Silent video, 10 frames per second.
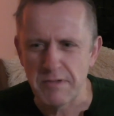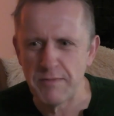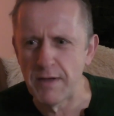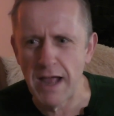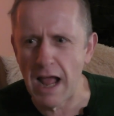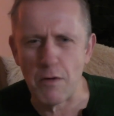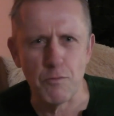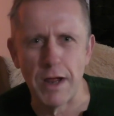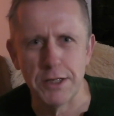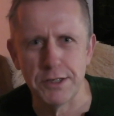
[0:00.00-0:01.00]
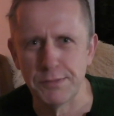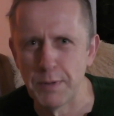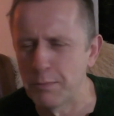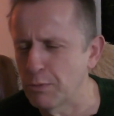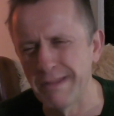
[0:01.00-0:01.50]
If it outrages
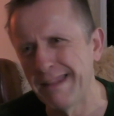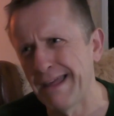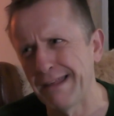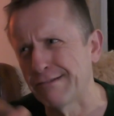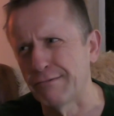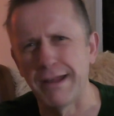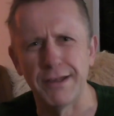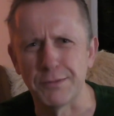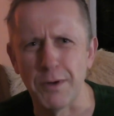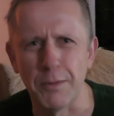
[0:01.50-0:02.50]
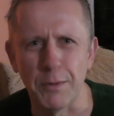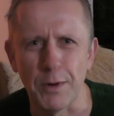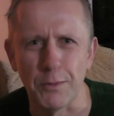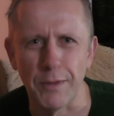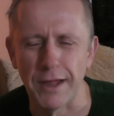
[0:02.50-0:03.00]
people, then that's great as well, we
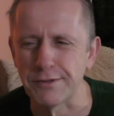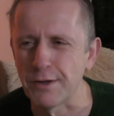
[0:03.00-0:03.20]
want all that.